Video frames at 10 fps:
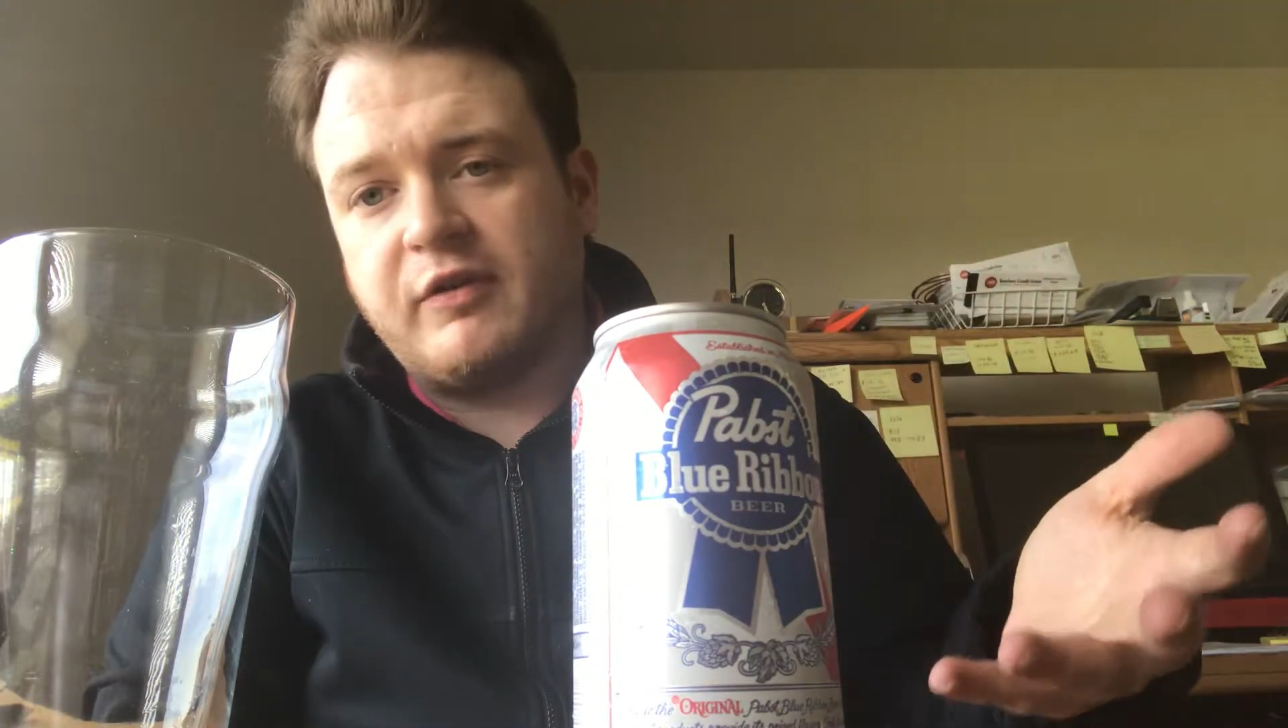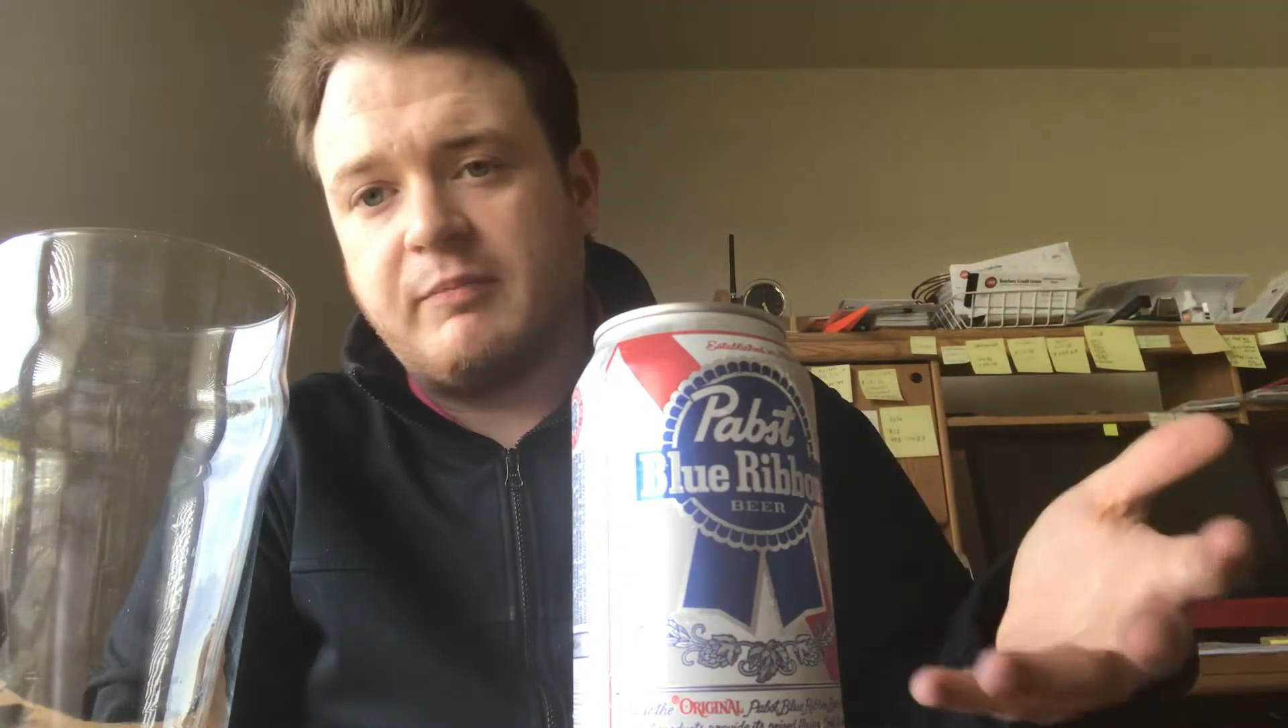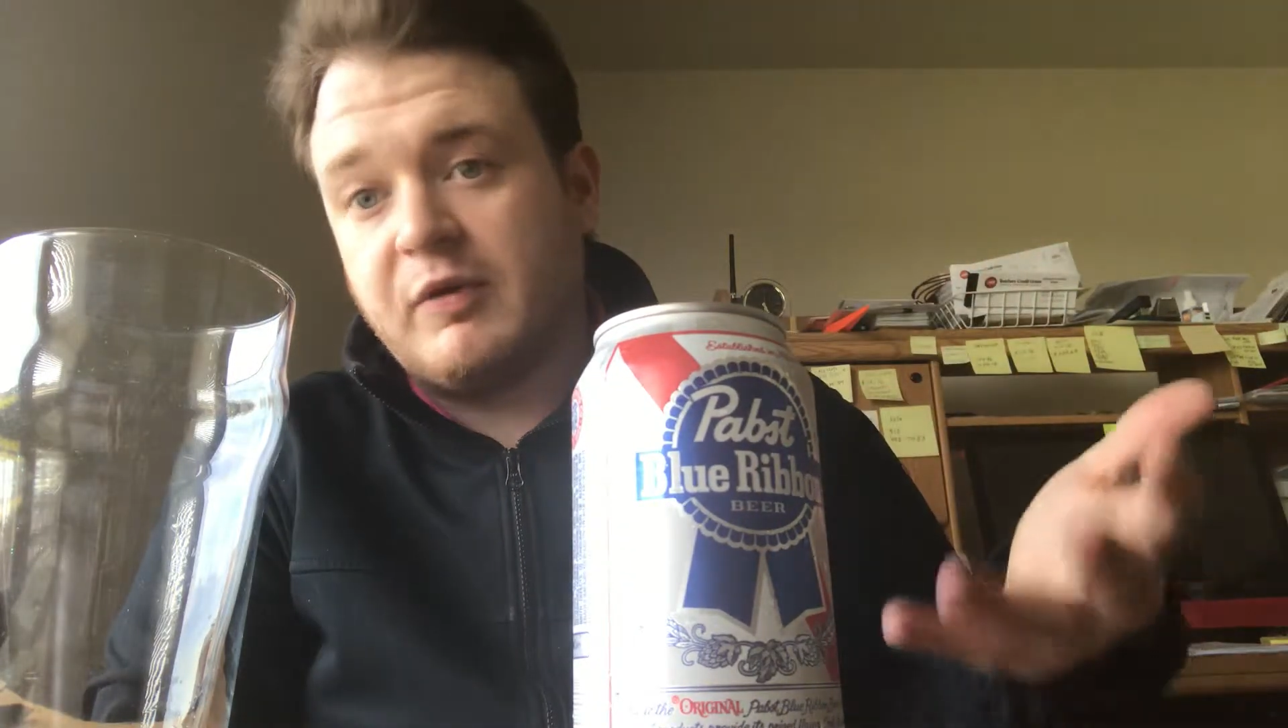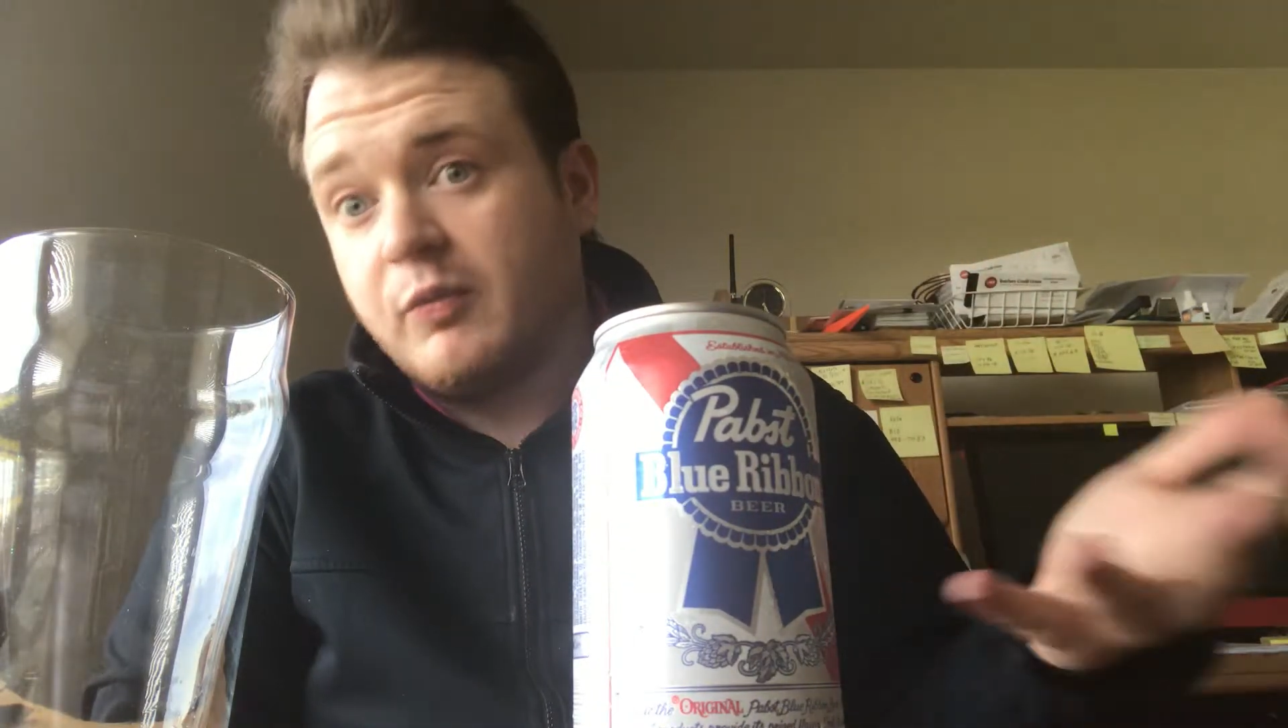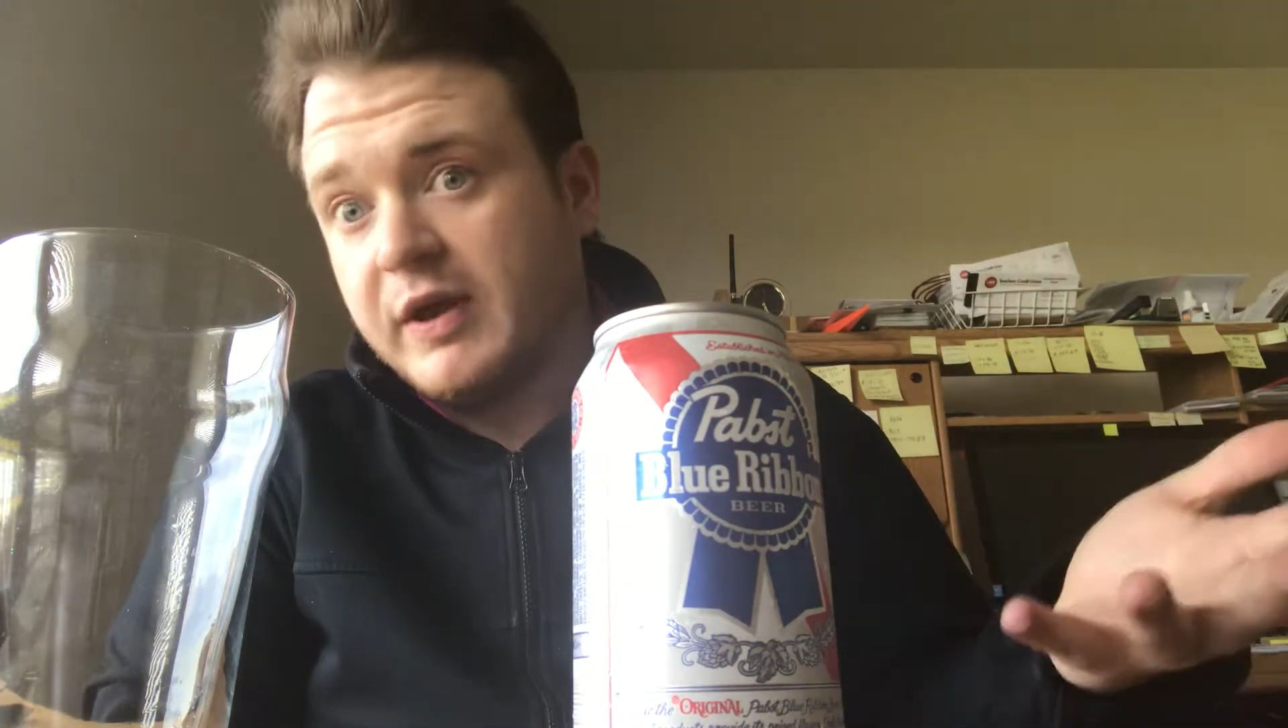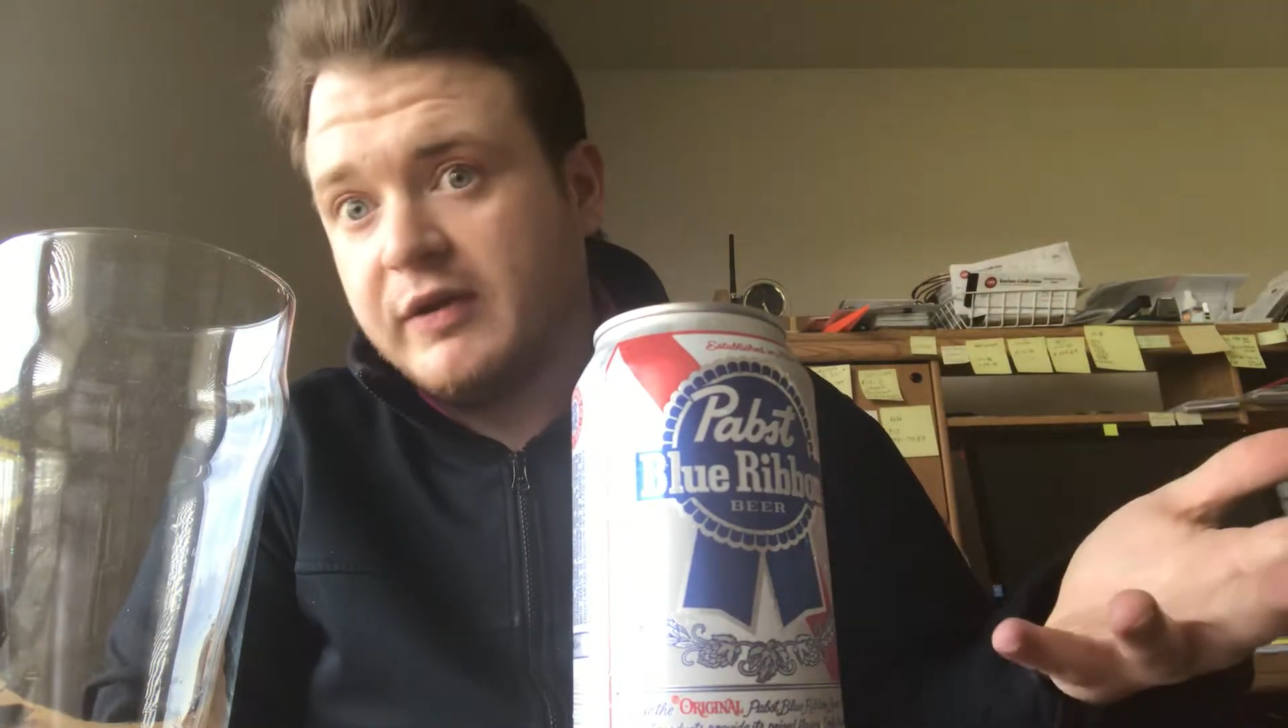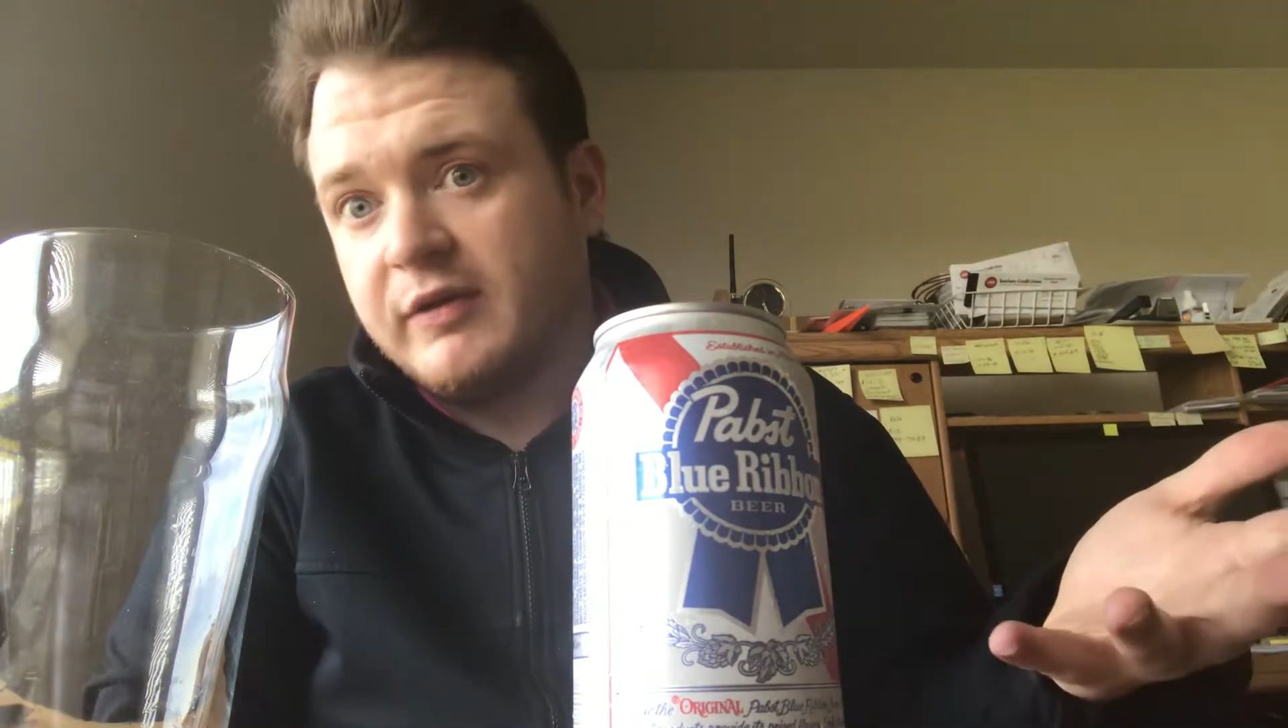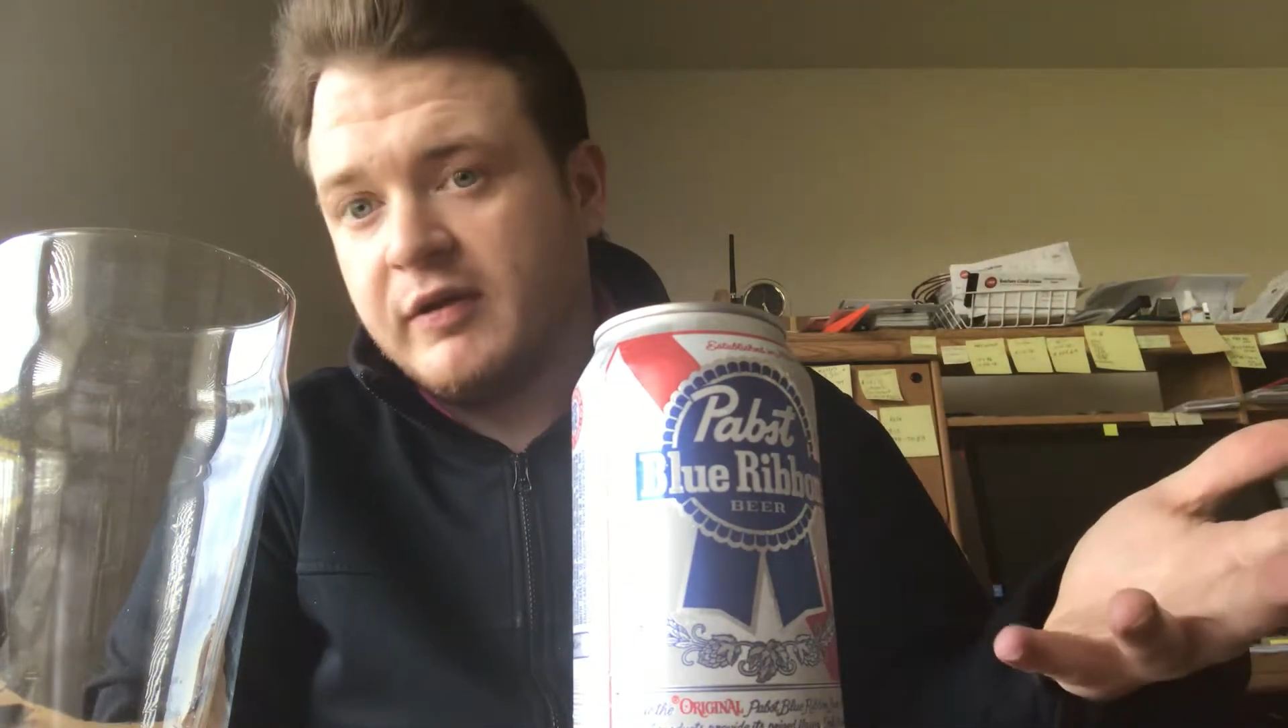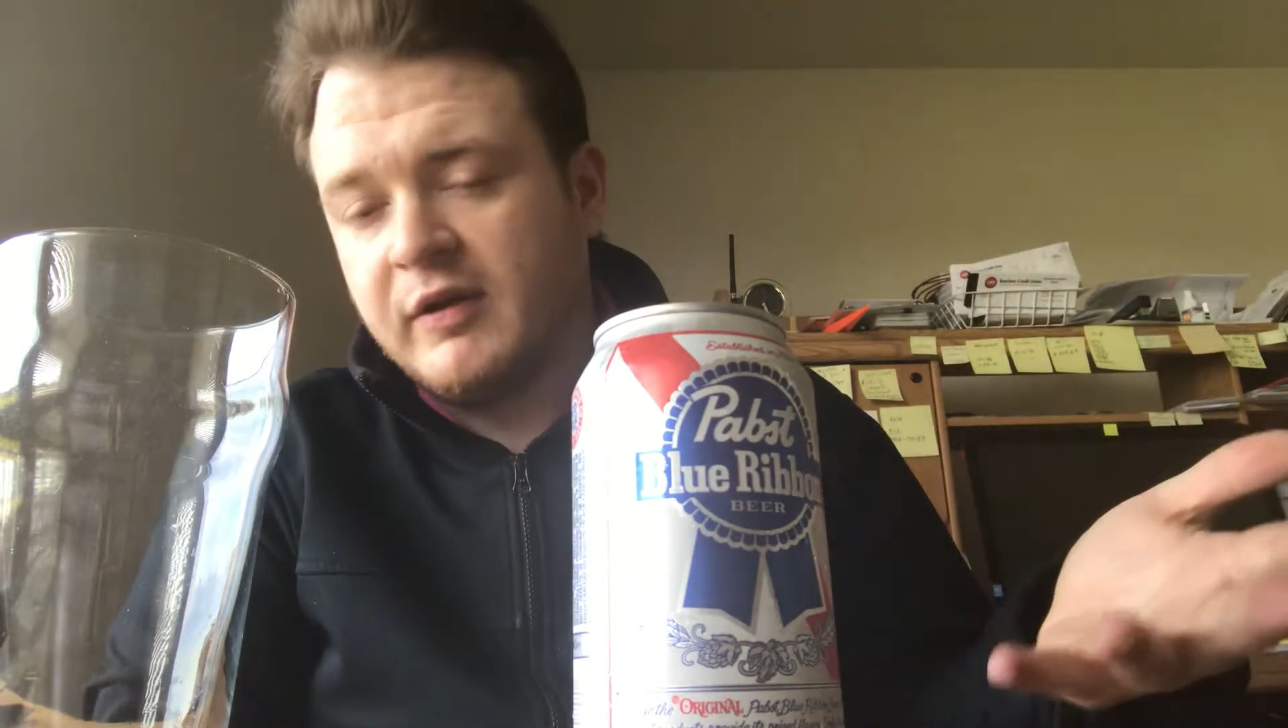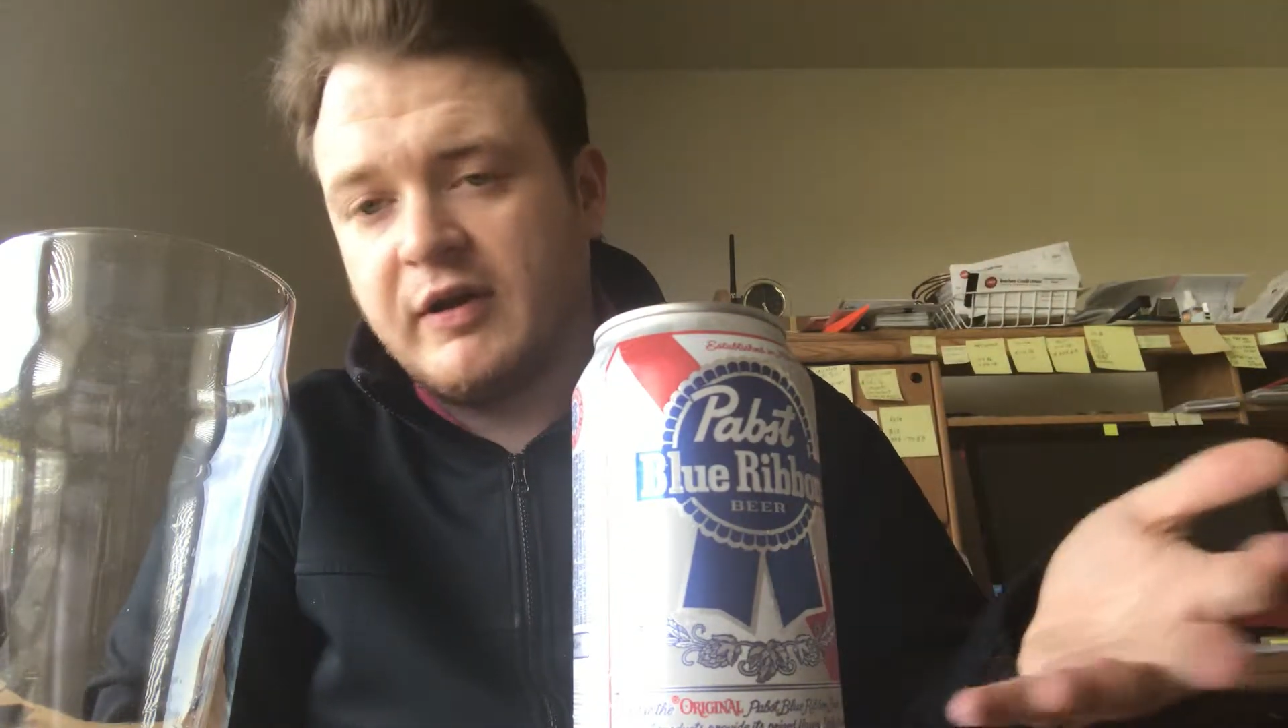could be wheat,